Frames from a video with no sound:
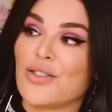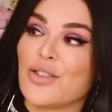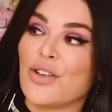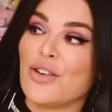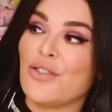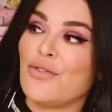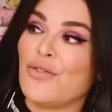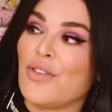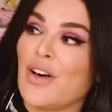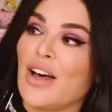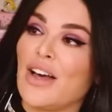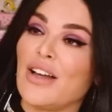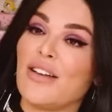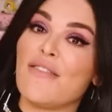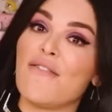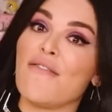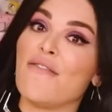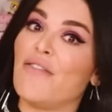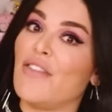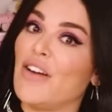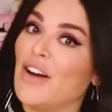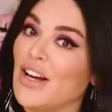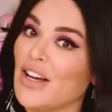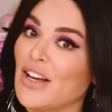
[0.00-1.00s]
so fun,
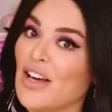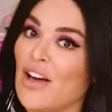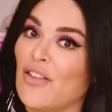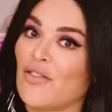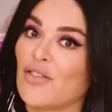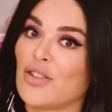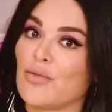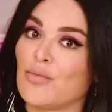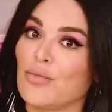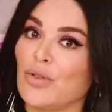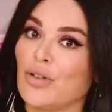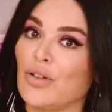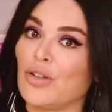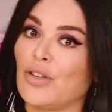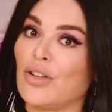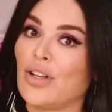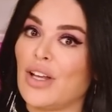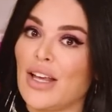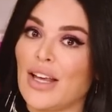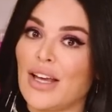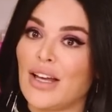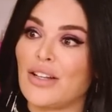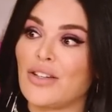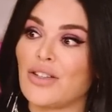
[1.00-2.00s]
very comfortable.
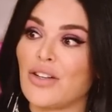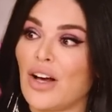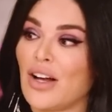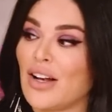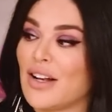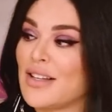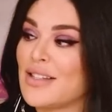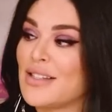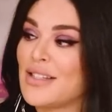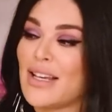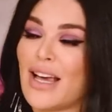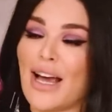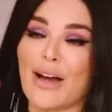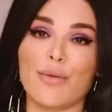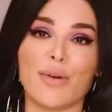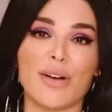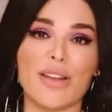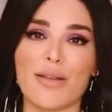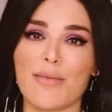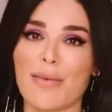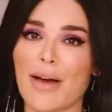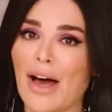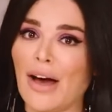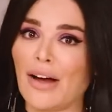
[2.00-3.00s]
And honestly, I
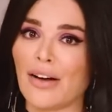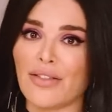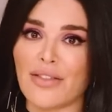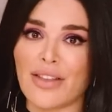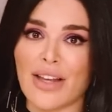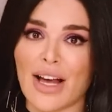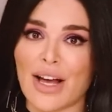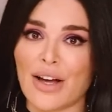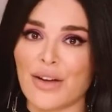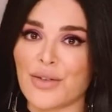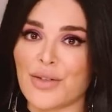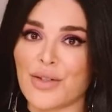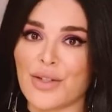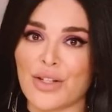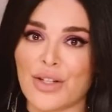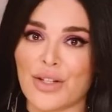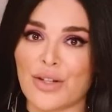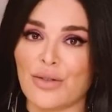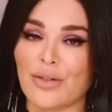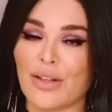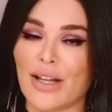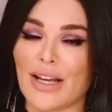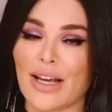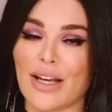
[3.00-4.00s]
wear them out of the house
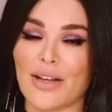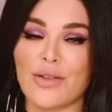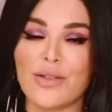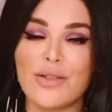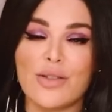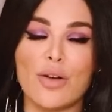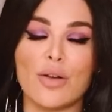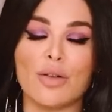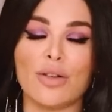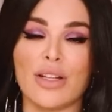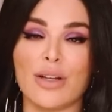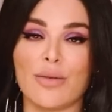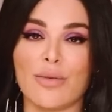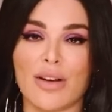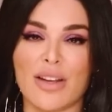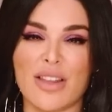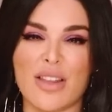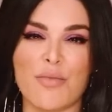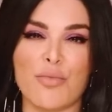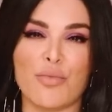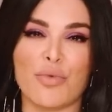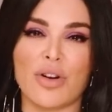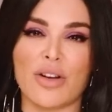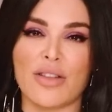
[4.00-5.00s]
too. Like I used to only wear
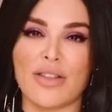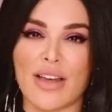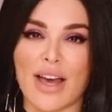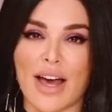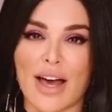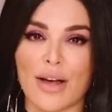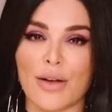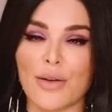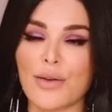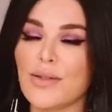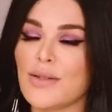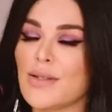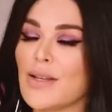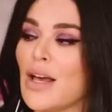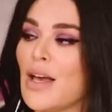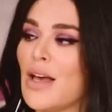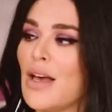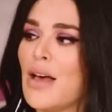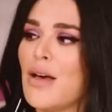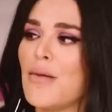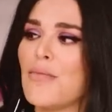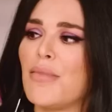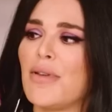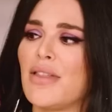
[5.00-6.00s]
them more in the house,
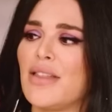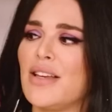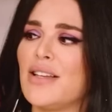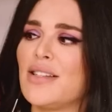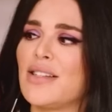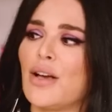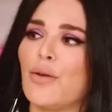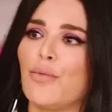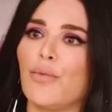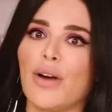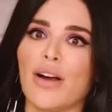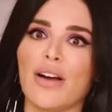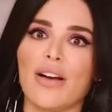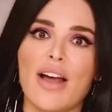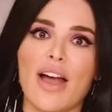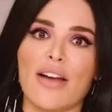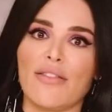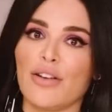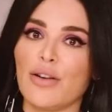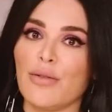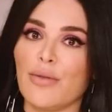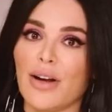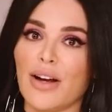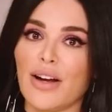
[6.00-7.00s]
but these I wear
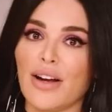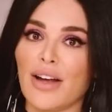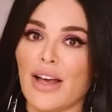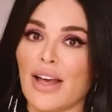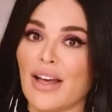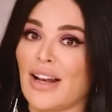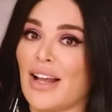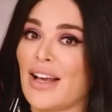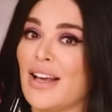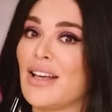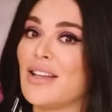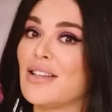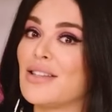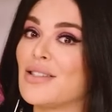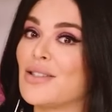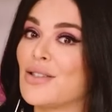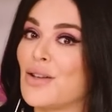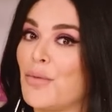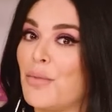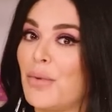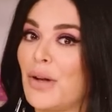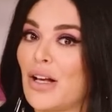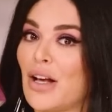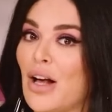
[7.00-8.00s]
everywhere and I get
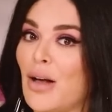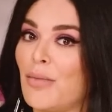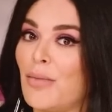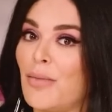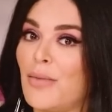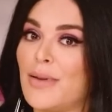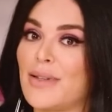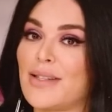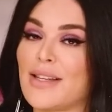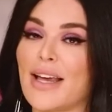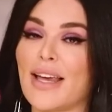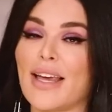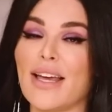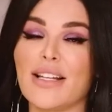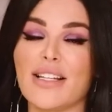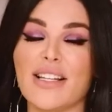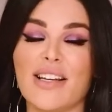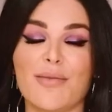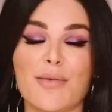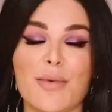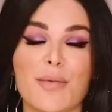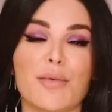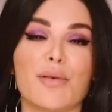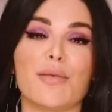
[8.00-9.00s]
so many compliments. I can't
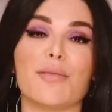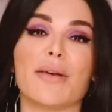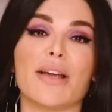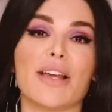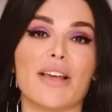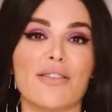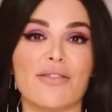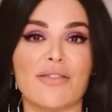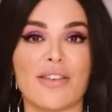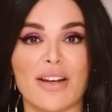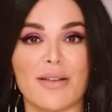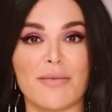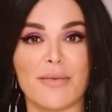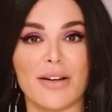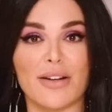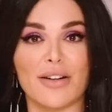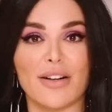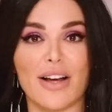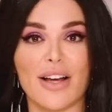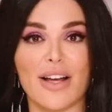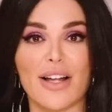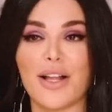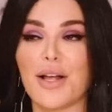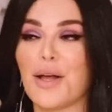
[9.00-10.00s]
tell if people are making fun of me or
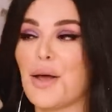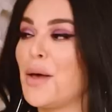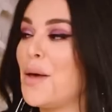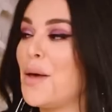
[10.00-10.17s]
not,